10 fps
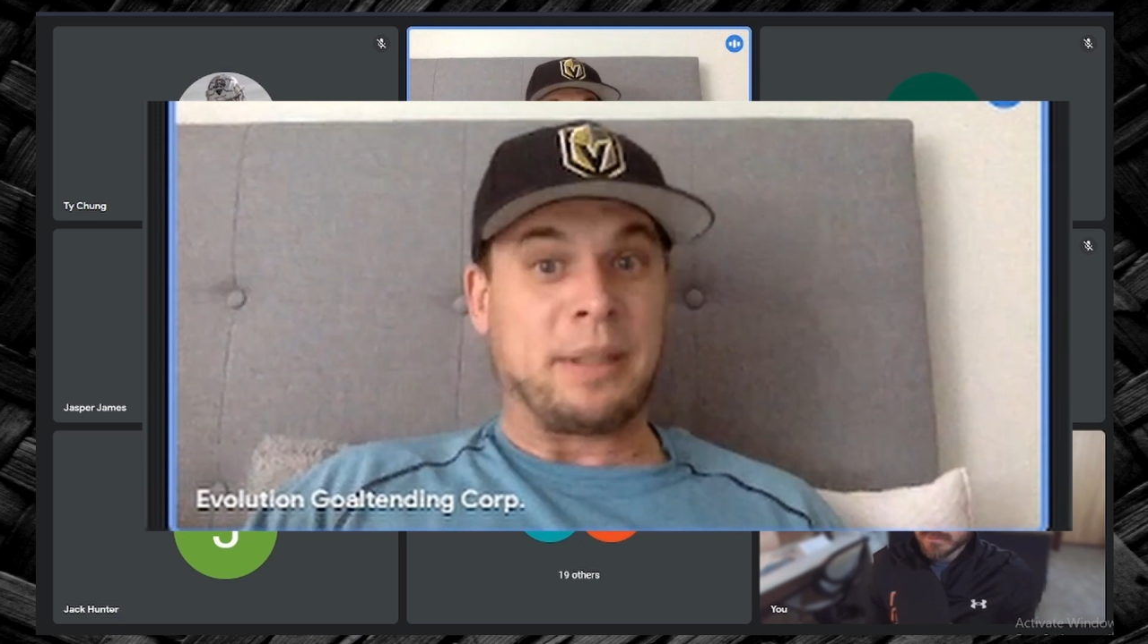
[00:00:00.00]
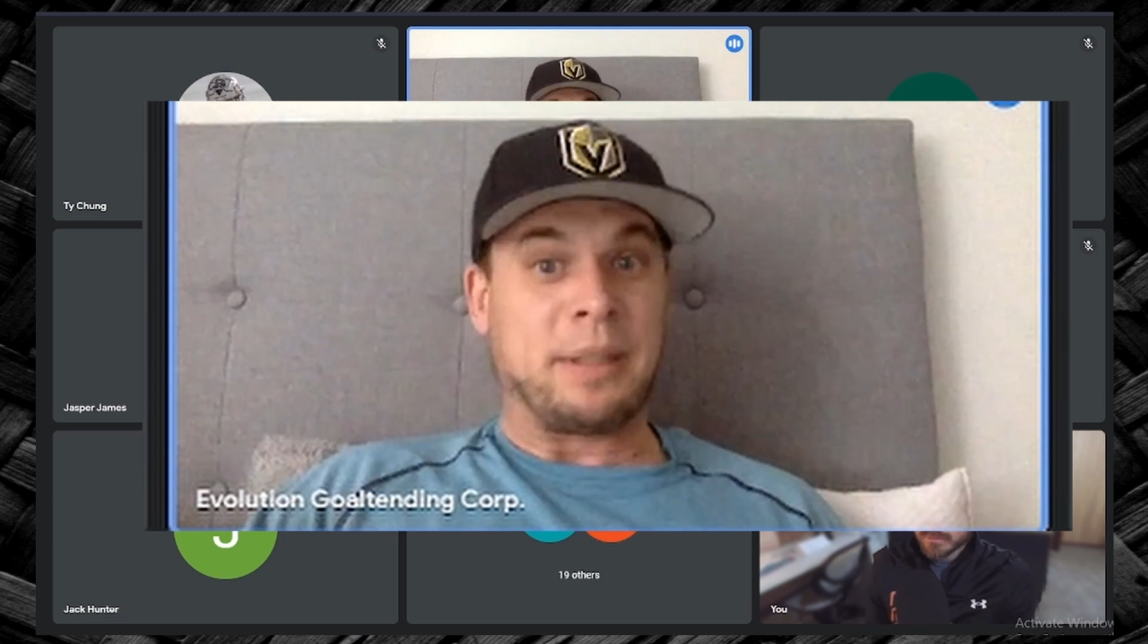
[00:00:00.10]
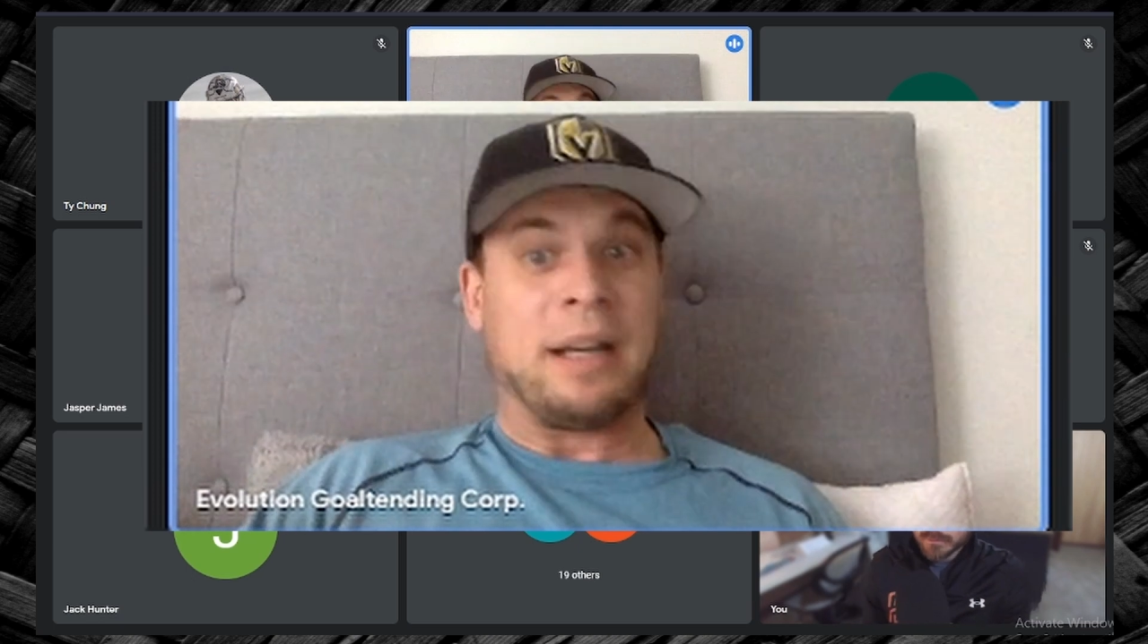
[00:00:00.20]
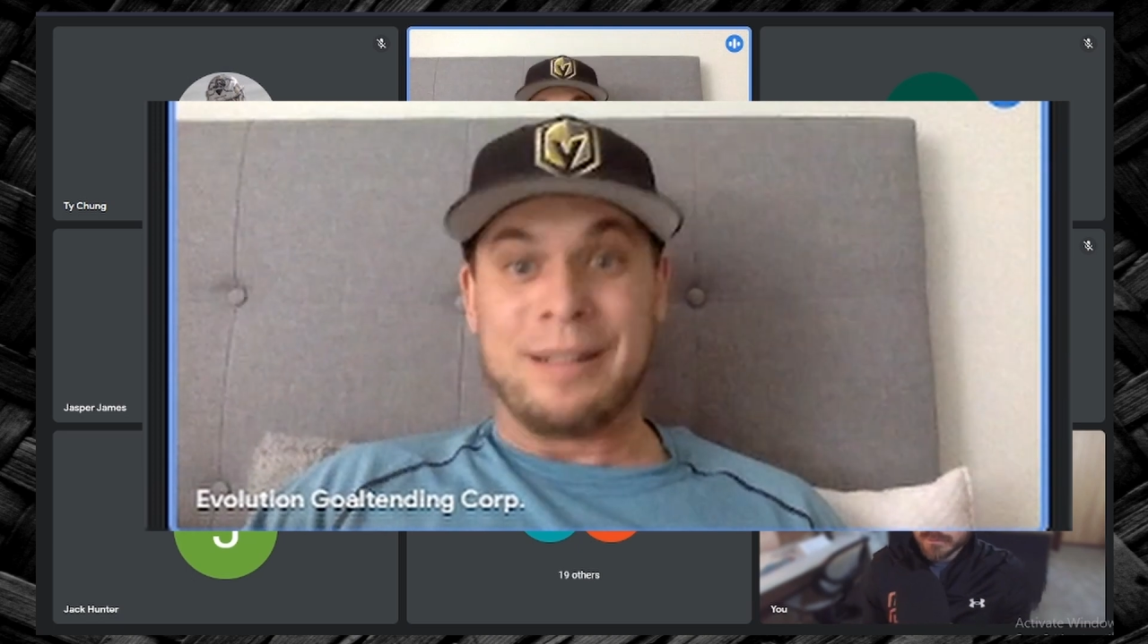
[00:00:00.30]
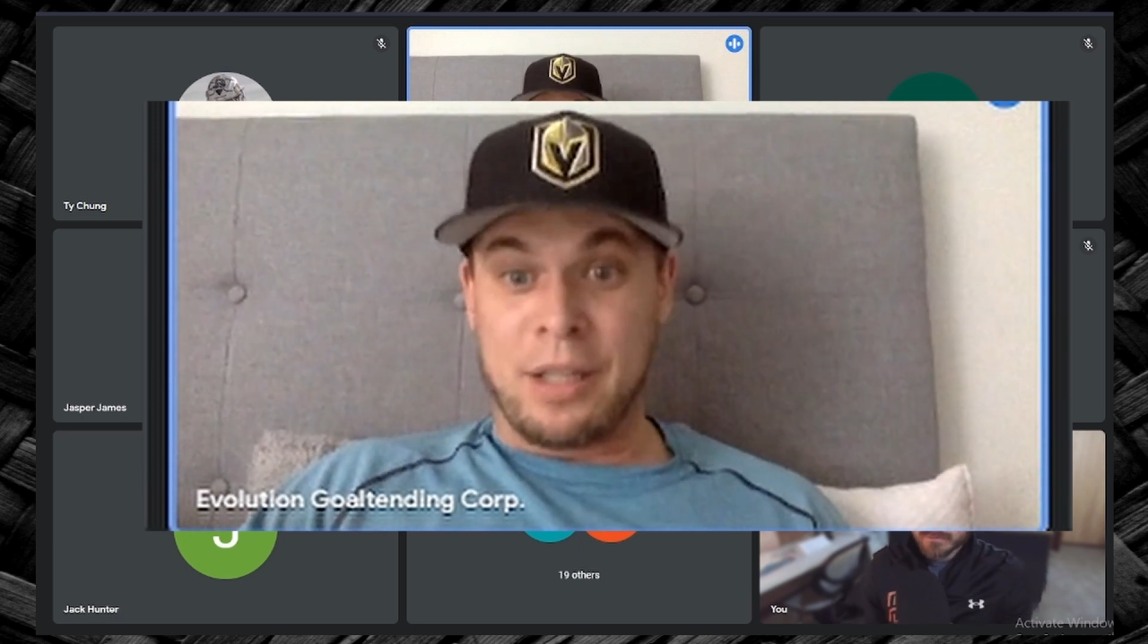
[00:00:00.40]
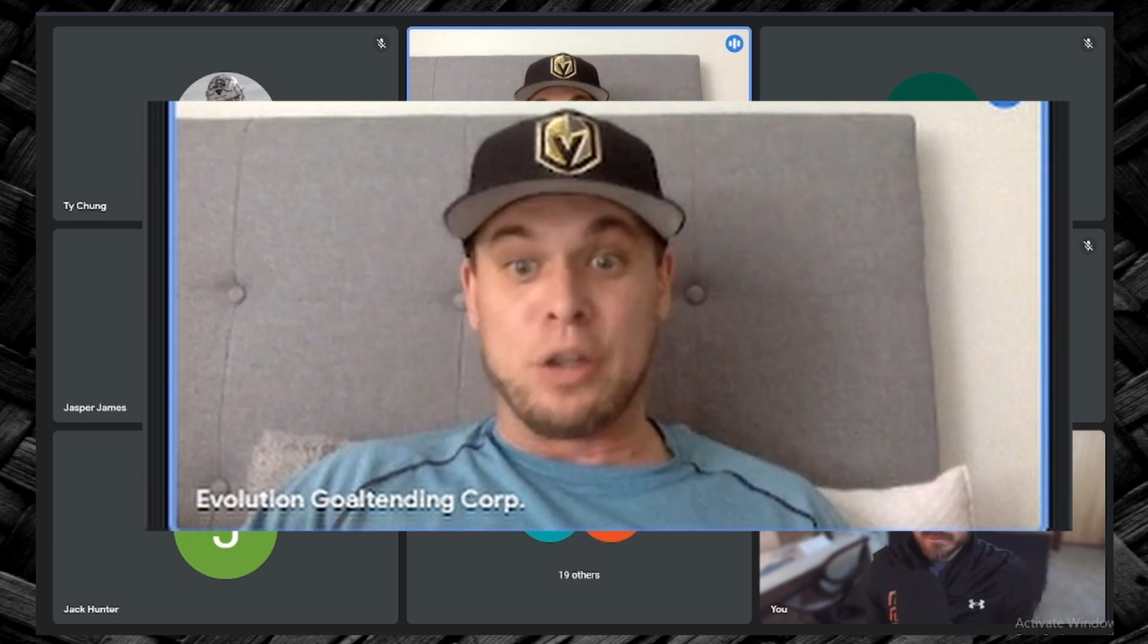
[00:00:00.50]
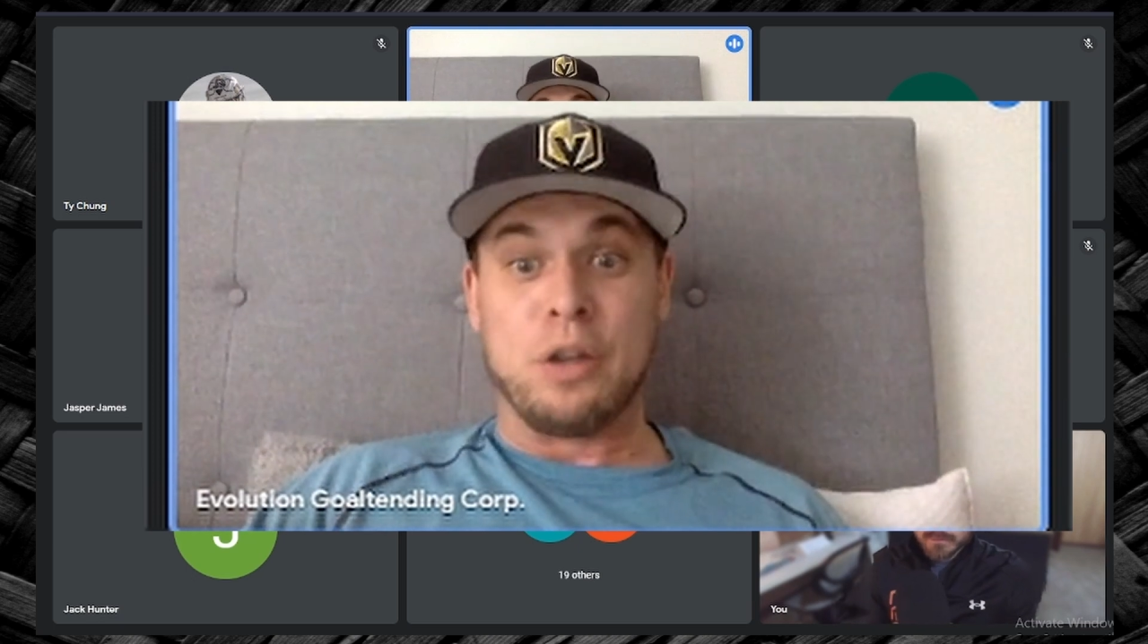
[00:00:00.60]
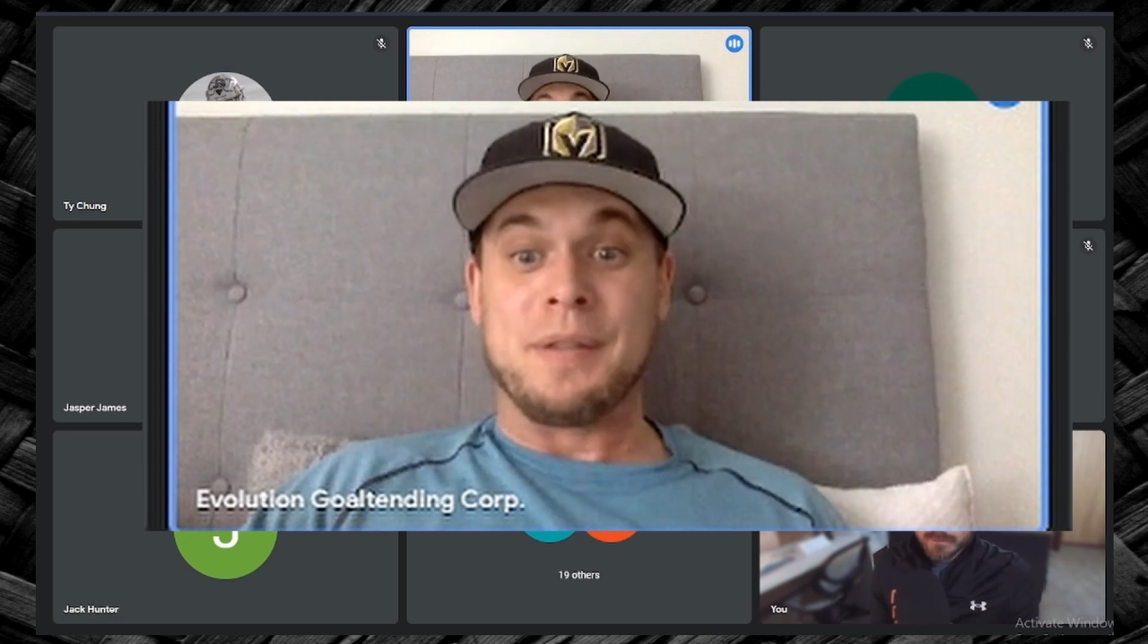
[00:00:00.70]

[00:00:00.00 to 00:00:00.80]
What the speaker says: guaranteeing you've